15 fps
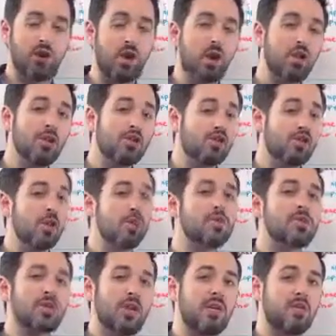All of
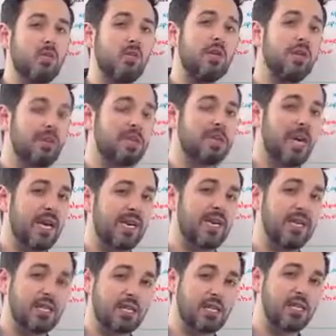those things will be taken
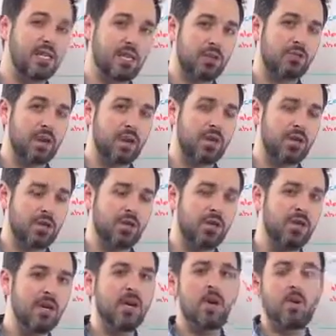into consideration
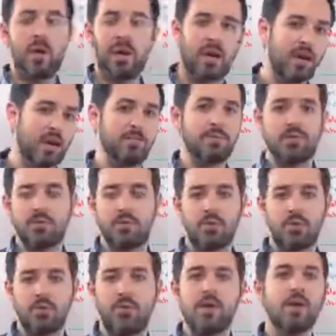when it comes
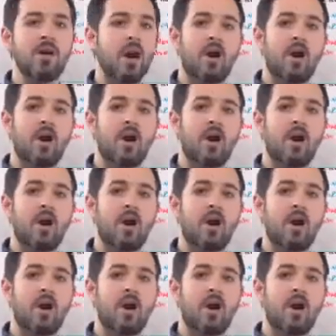to,